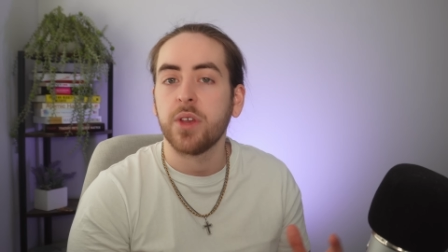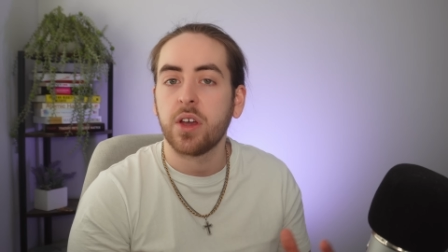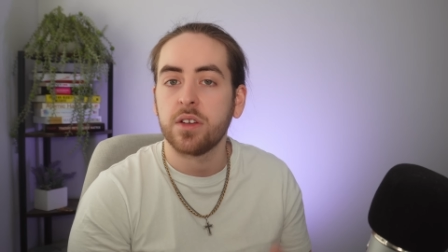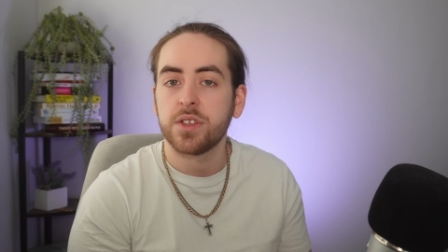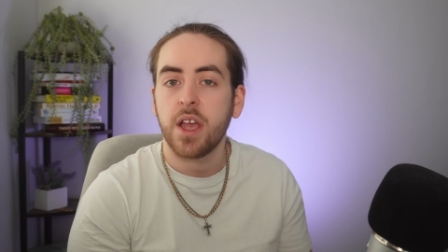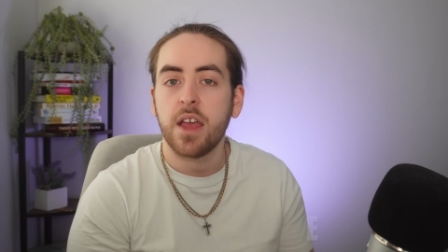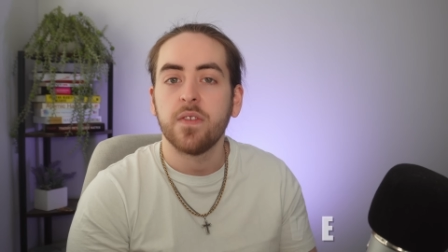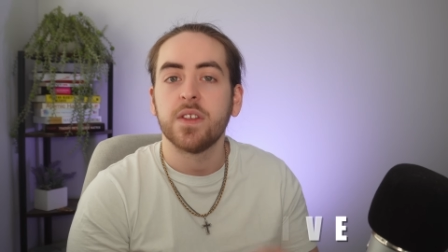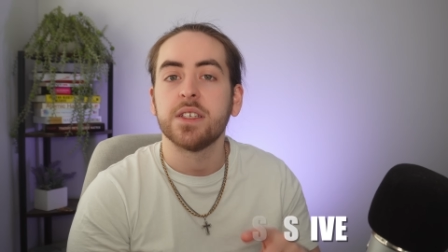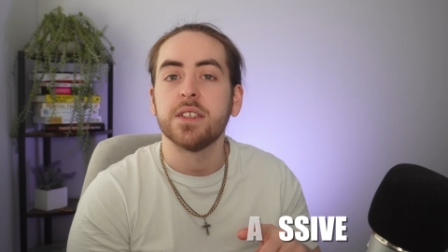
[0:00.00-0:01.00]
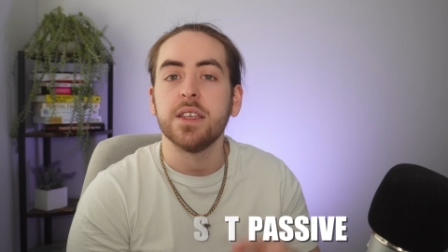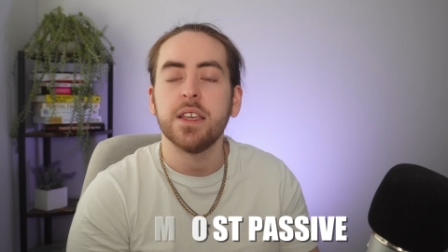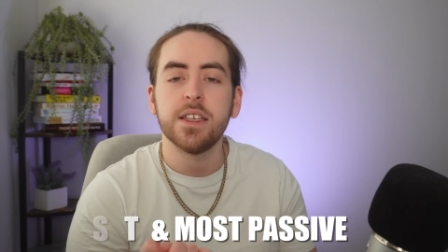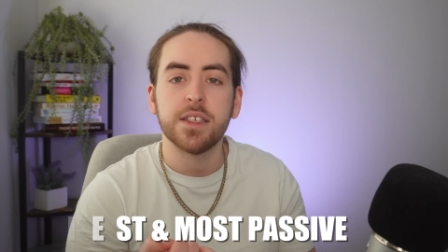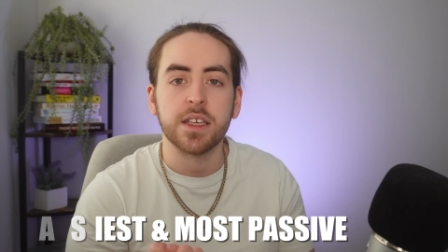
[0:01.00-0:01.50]
because this is the
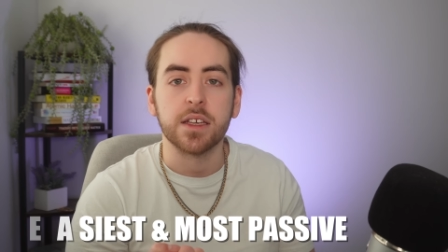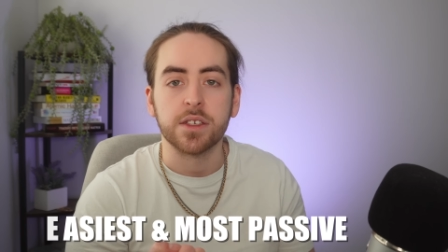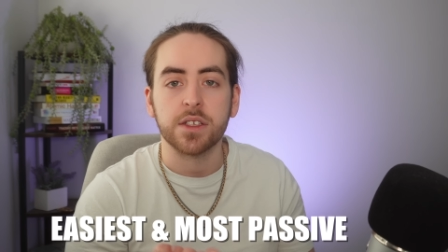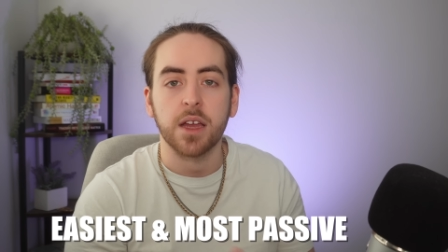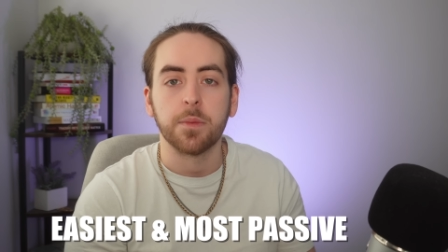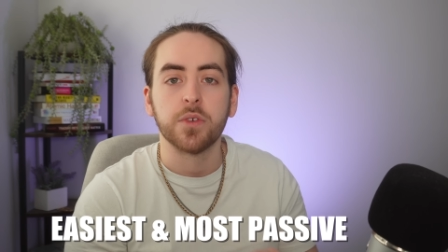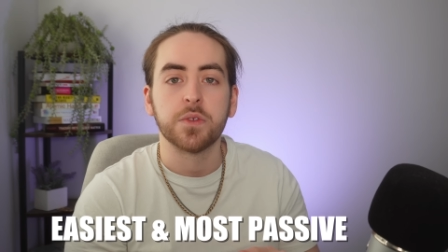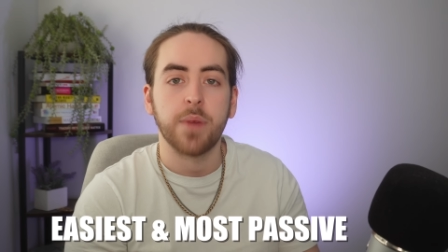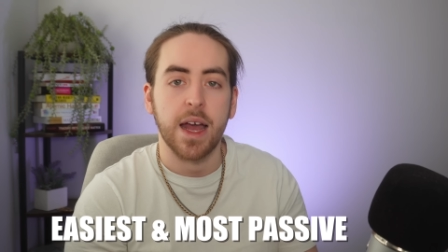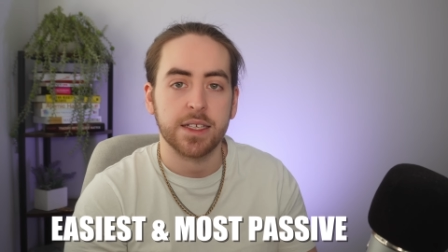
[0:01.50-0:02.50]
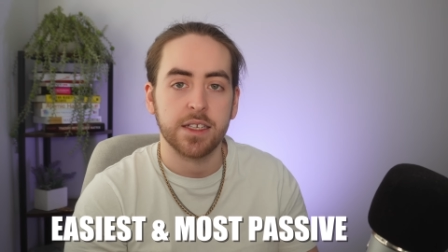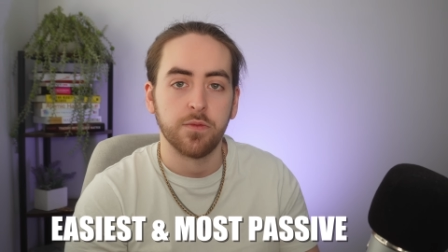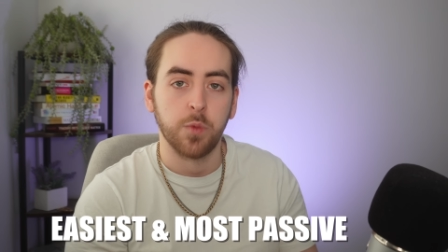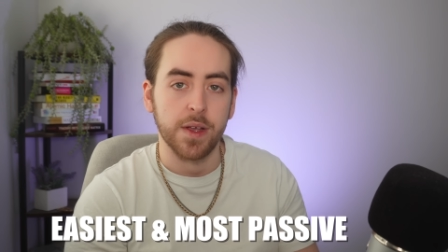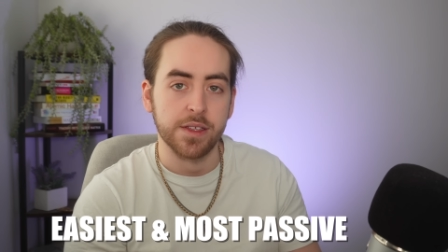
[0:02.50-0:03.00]
easiest and most
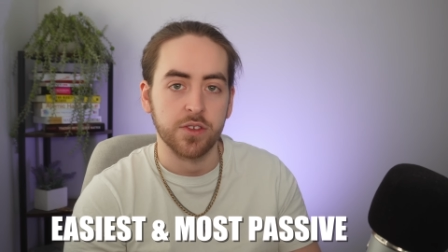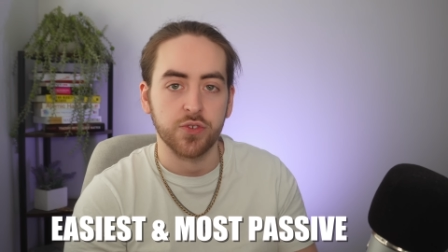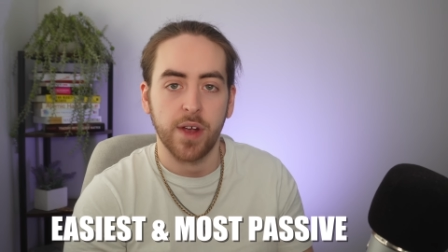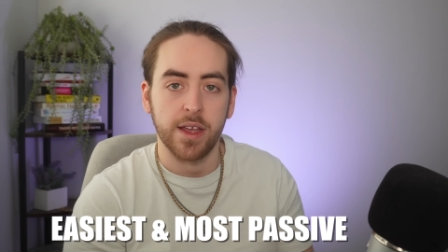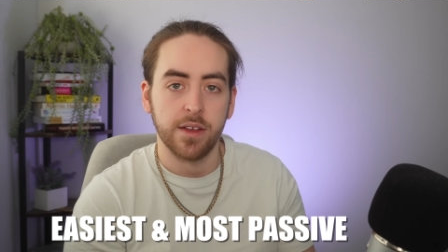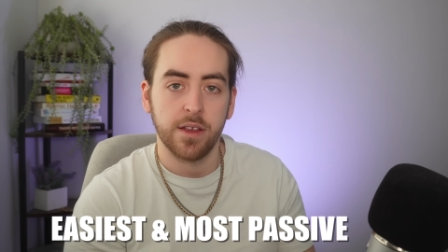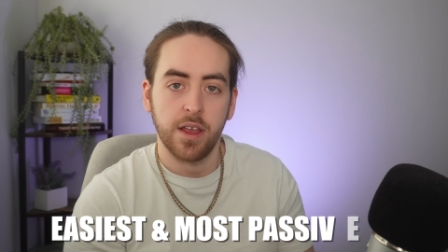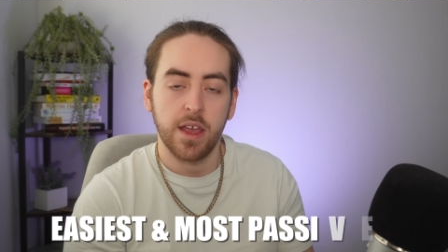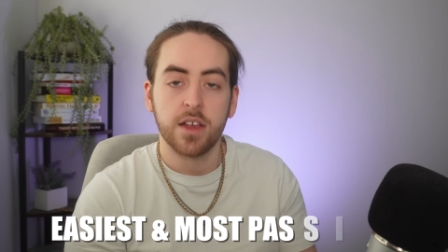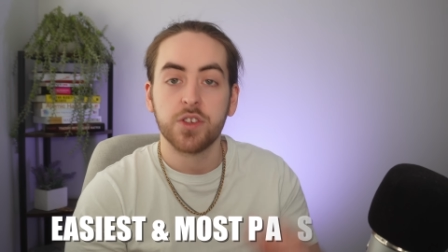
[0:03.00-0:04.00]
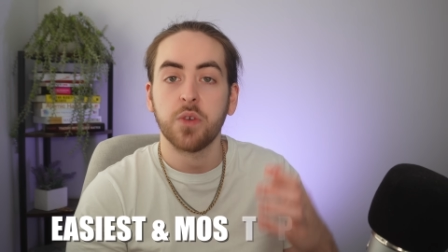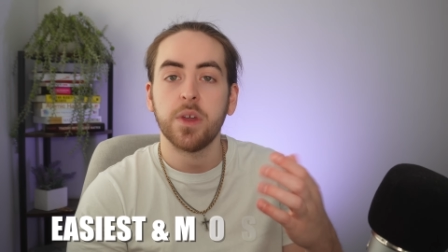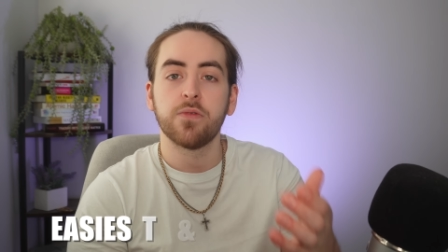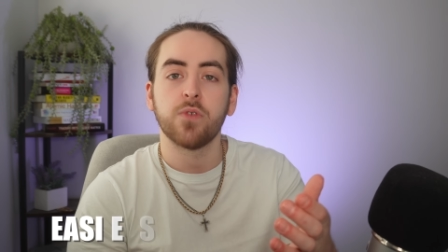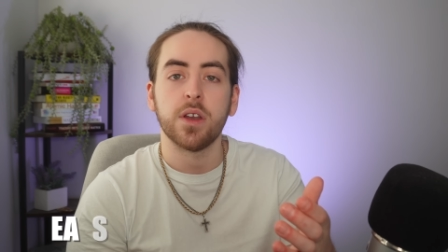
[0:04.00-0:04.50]
passive way to trade. So
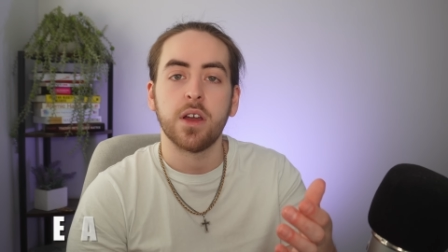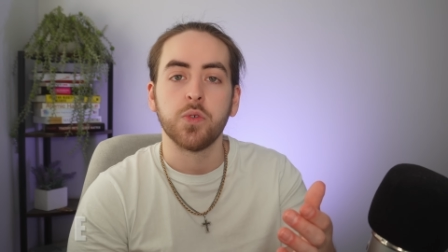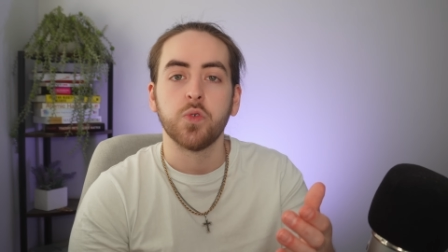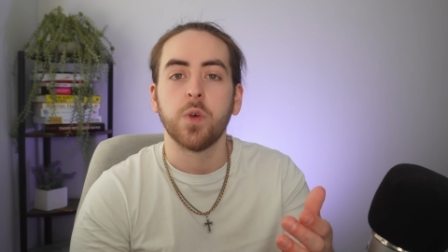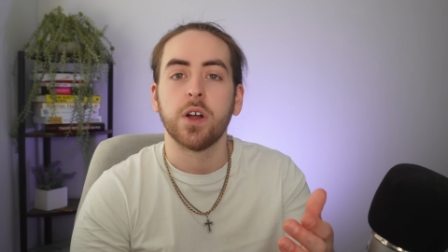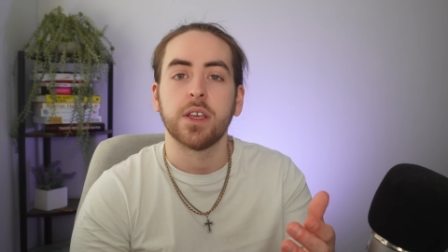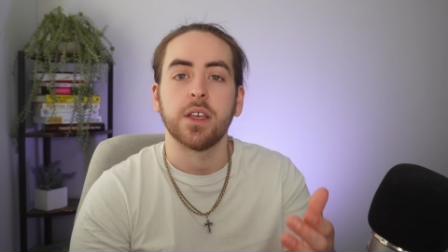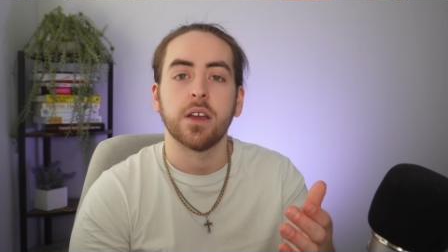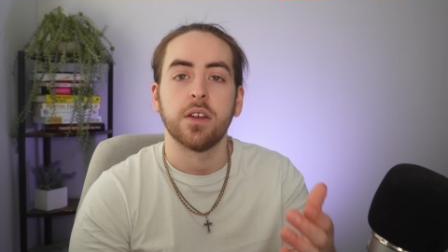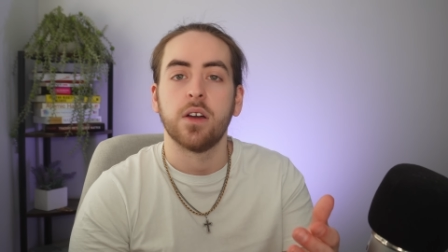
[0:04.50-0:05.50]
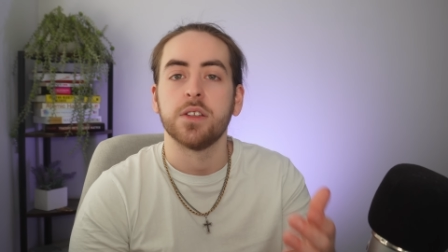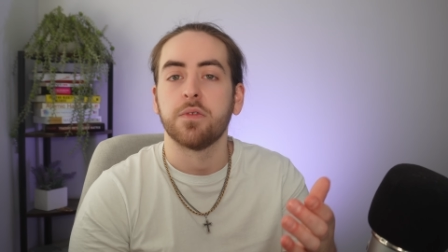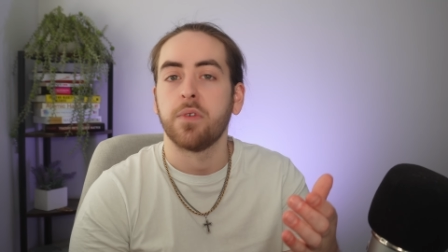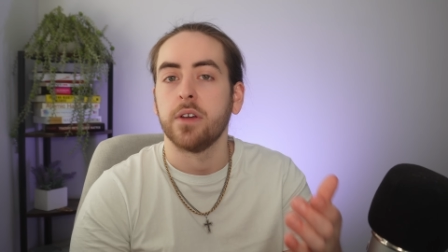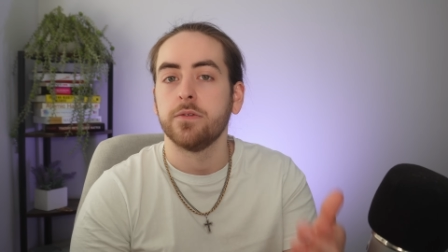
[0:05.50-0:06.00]
if right now you're working a nine to
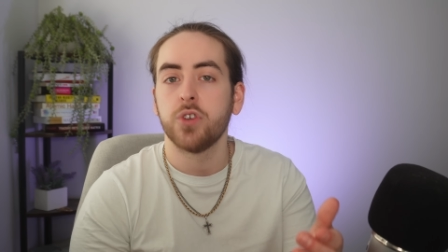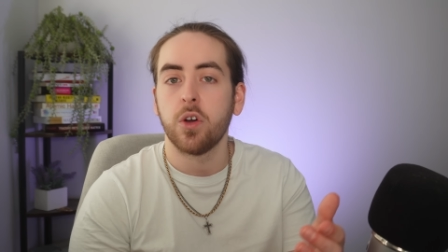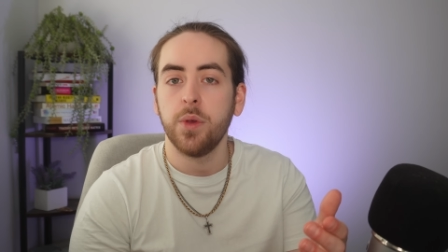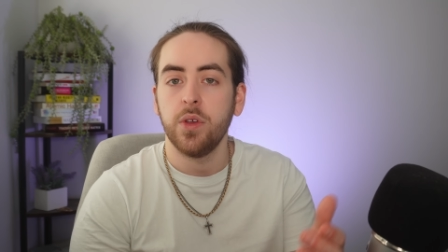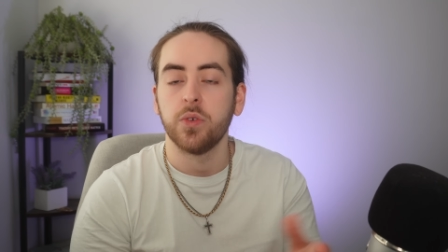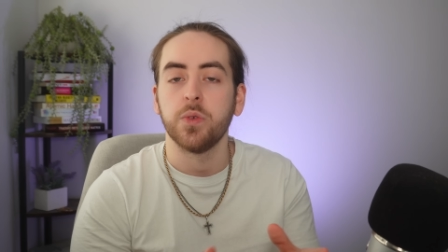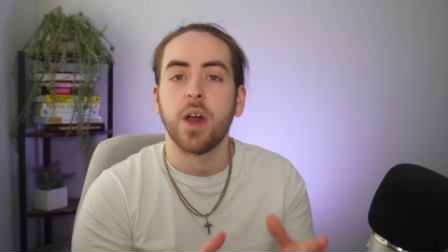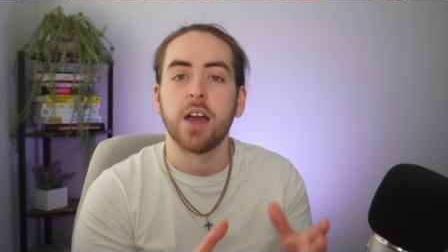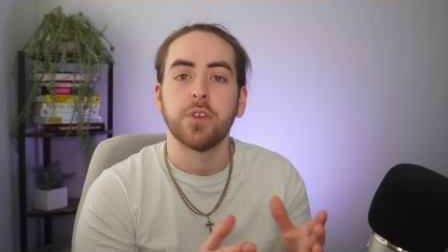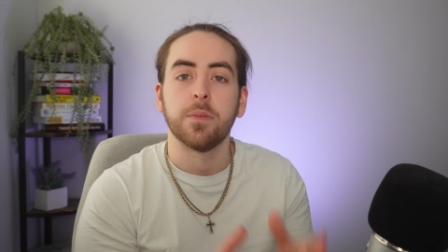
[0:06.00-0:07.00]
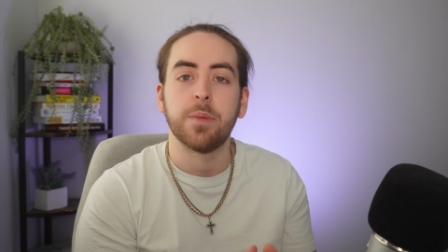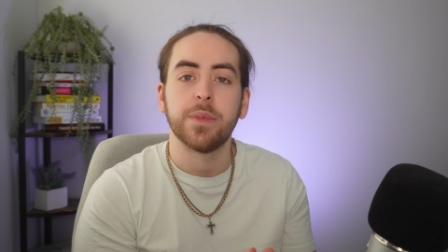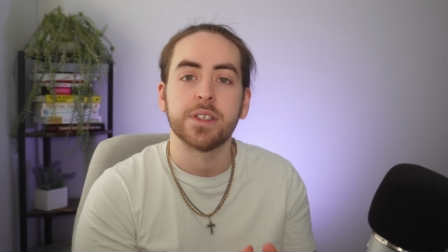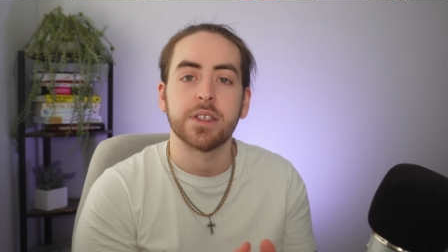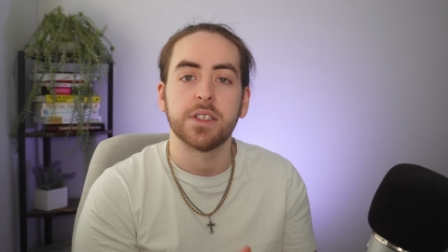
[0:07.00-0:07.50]
five job or you have
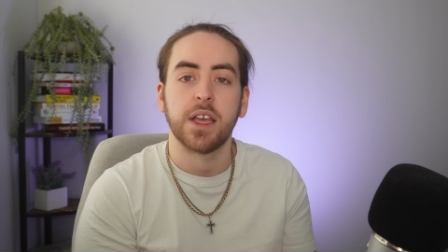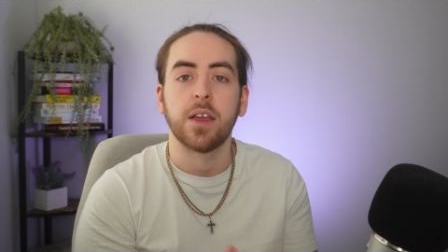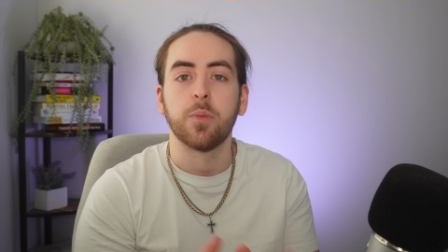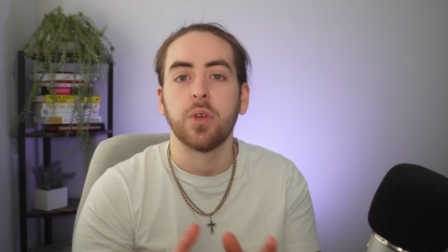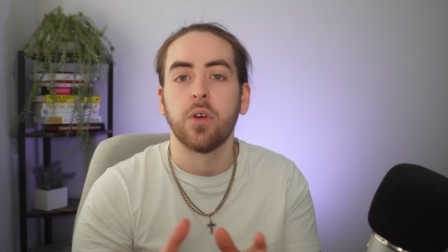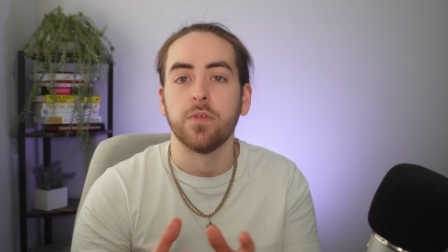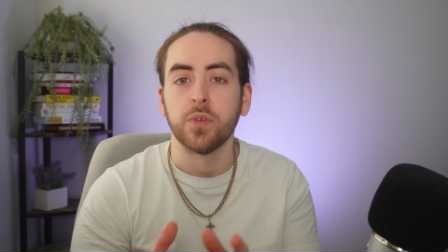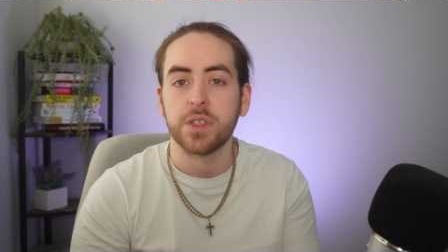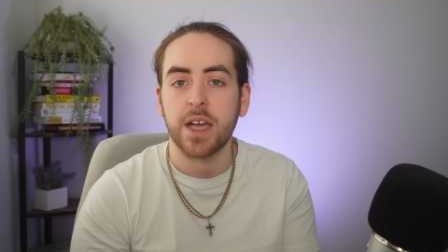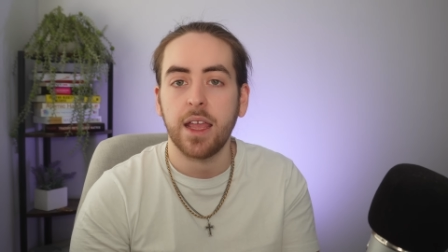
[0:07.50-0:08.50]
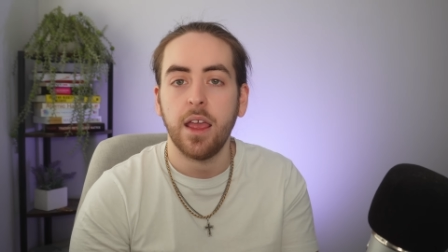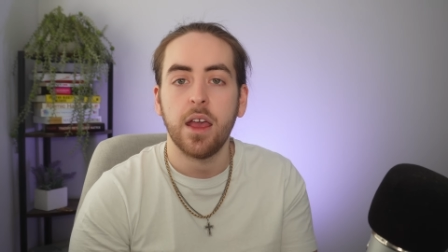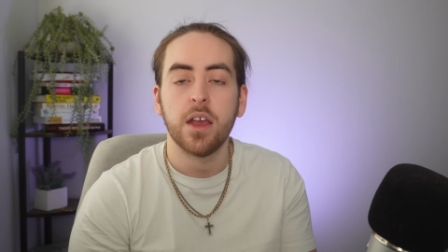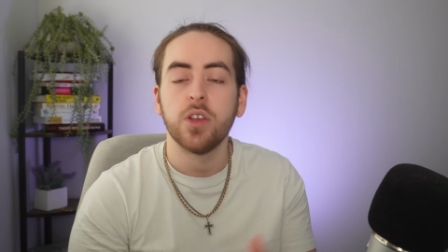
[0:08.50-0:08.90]
commitments that take up a lot of your day,